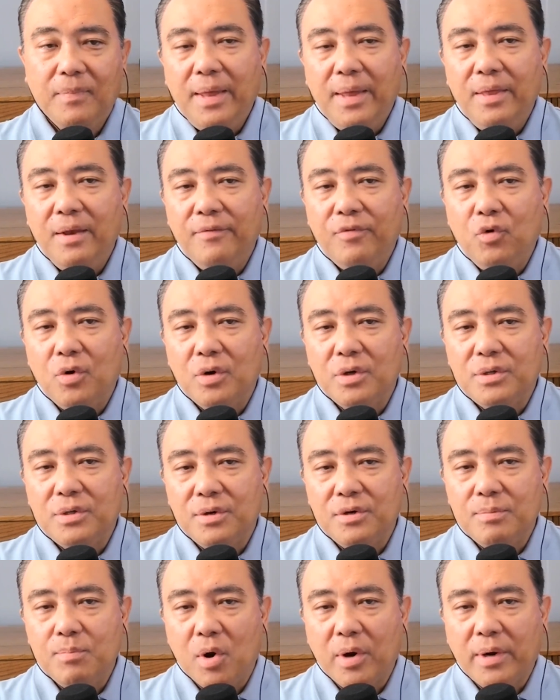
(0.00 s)
And then, of course,
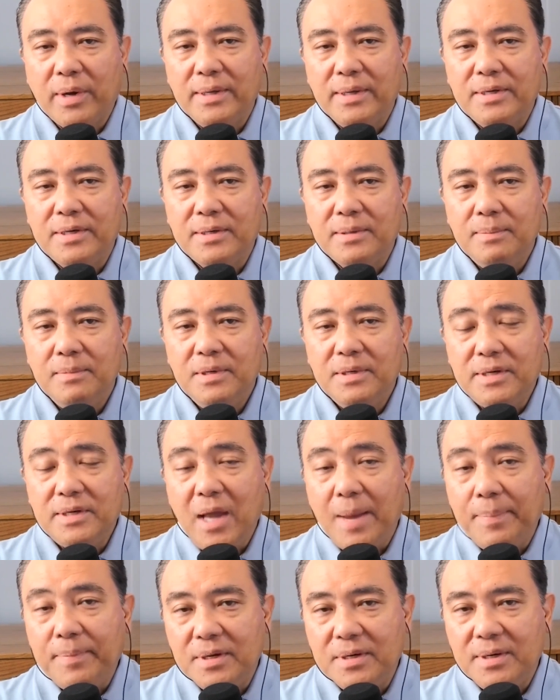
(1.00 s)
there's market
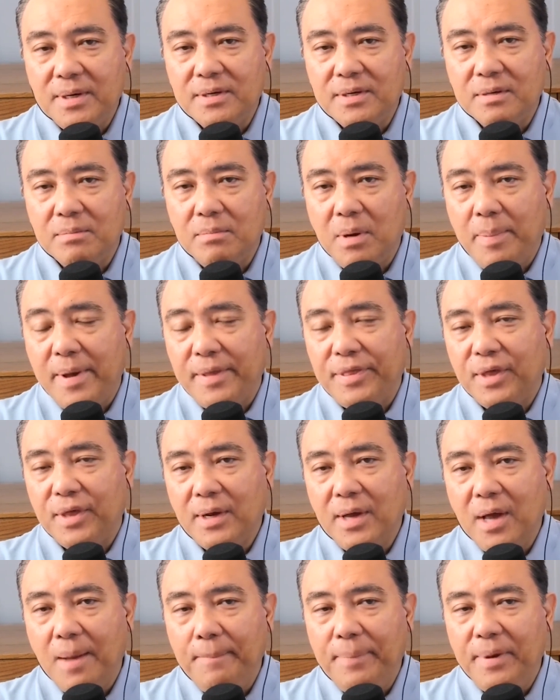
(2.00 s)
skepticism about the
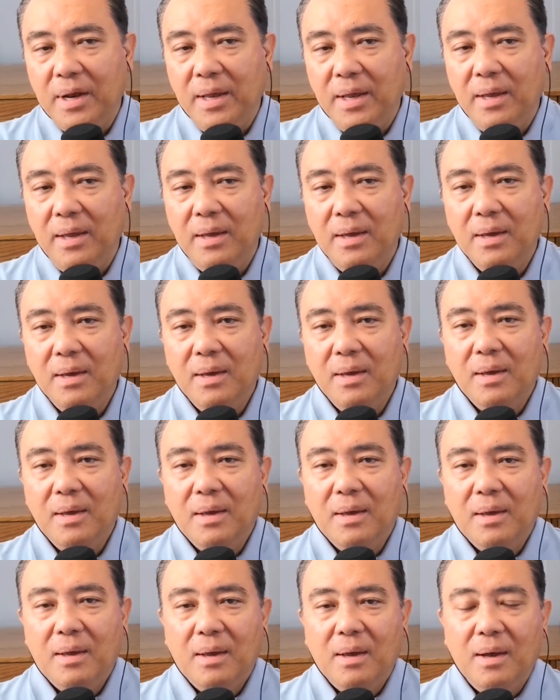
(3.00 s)
company
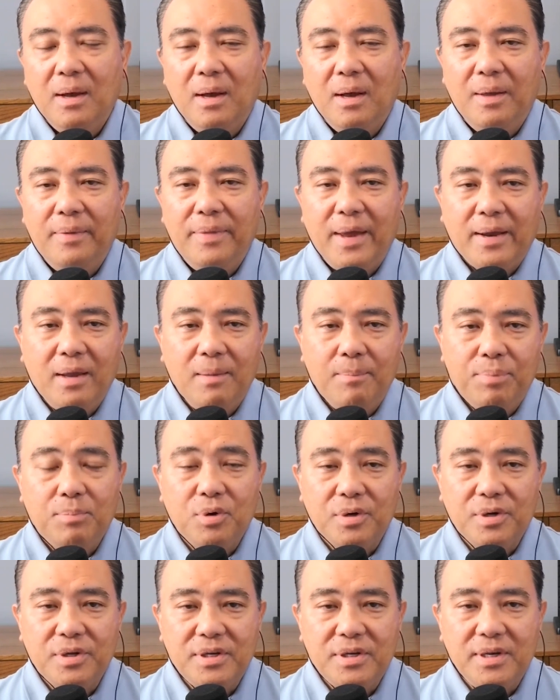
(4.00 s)
that can
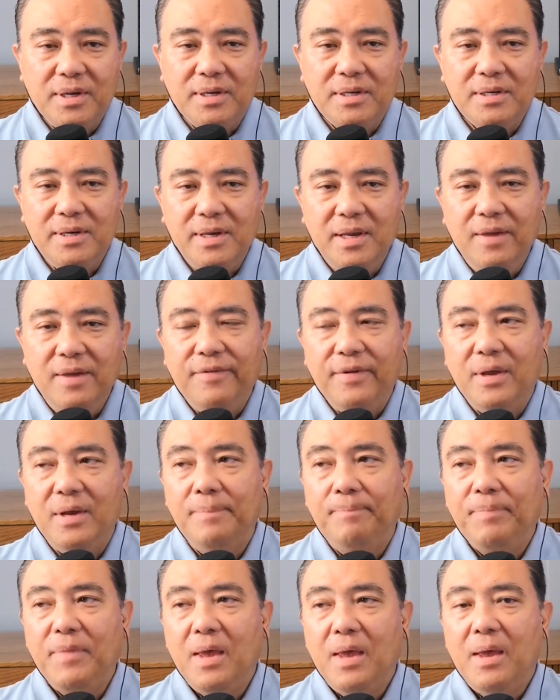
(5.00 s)
persist
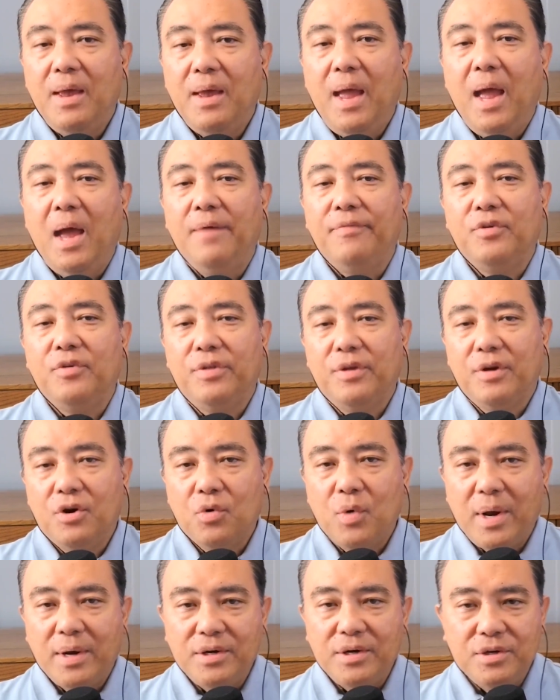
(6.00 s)
even after the
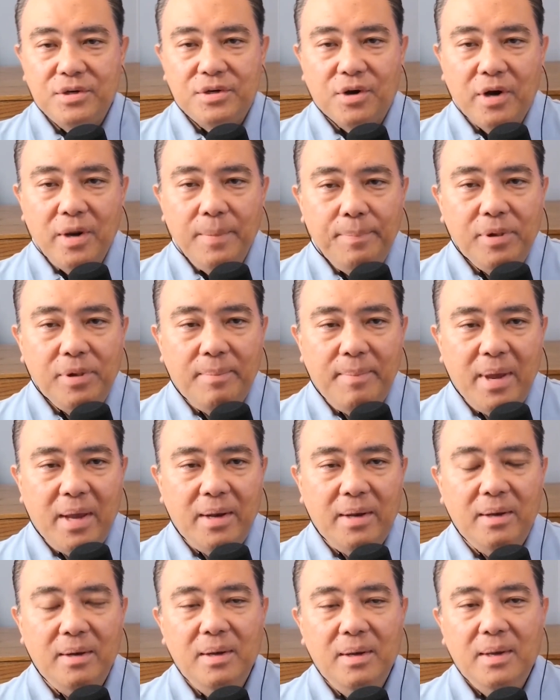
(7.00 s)
corrections are
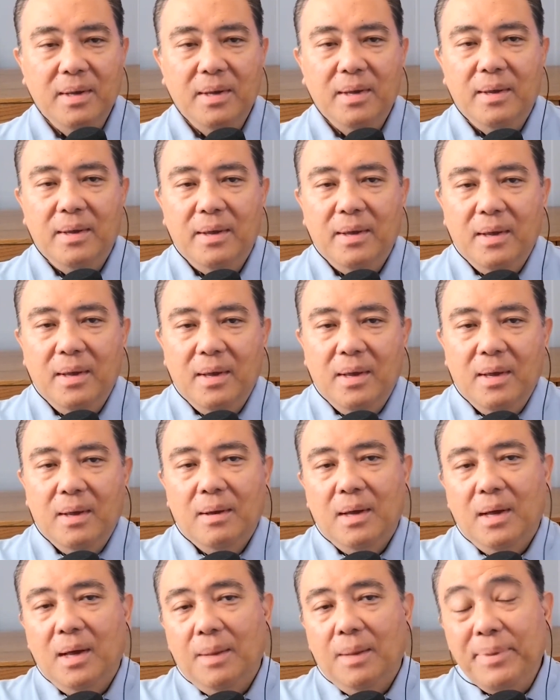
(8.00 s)
implemented,
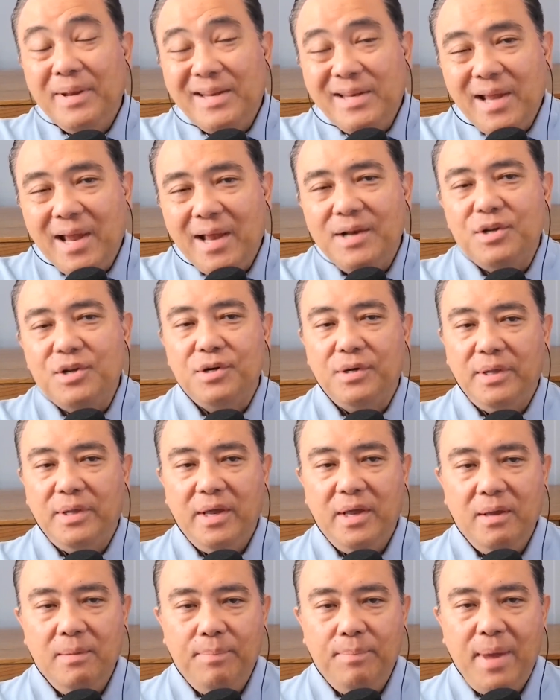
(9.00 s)

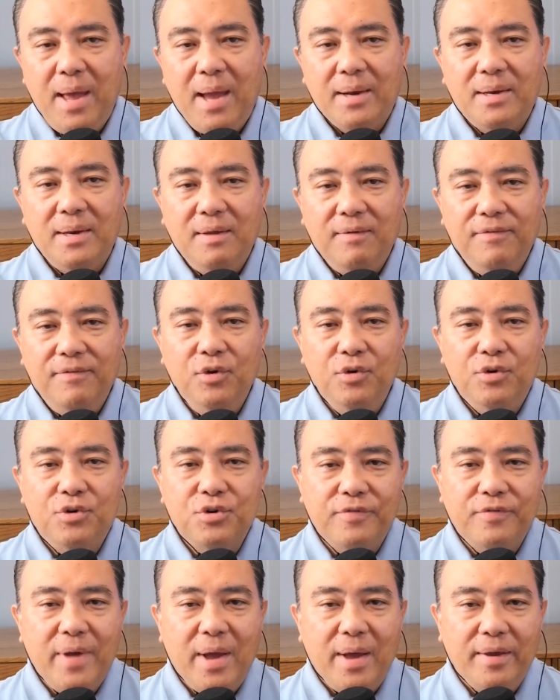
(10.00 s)
potentially impacting
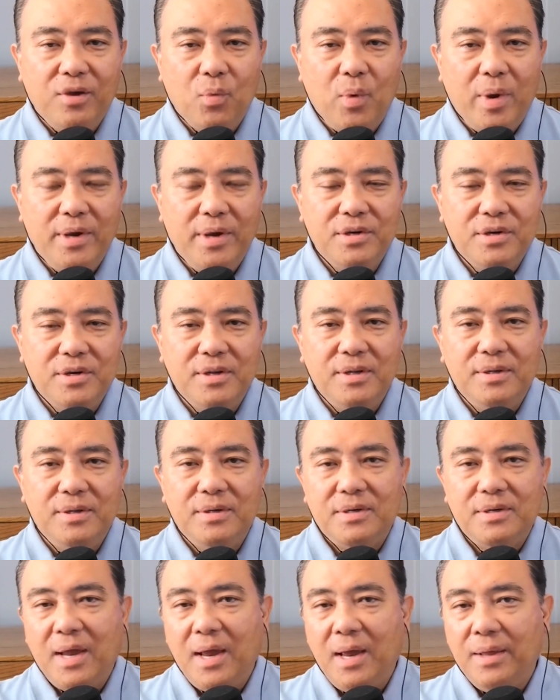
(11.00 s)
future
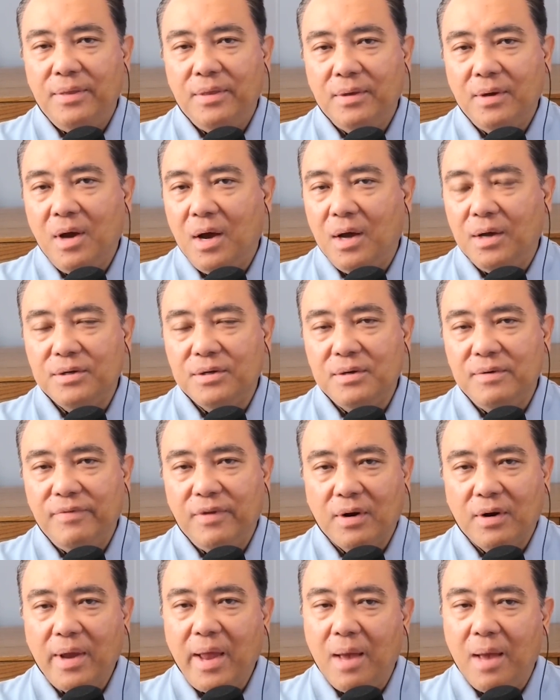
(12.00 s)
valuations and the cost of
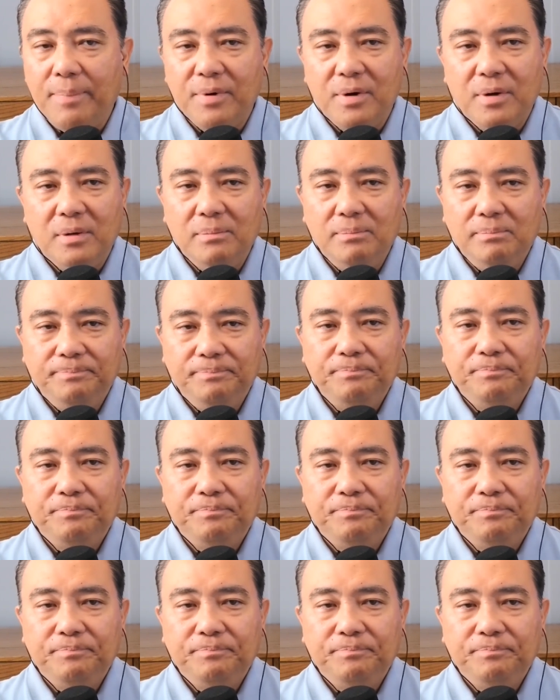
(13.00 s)
their capital.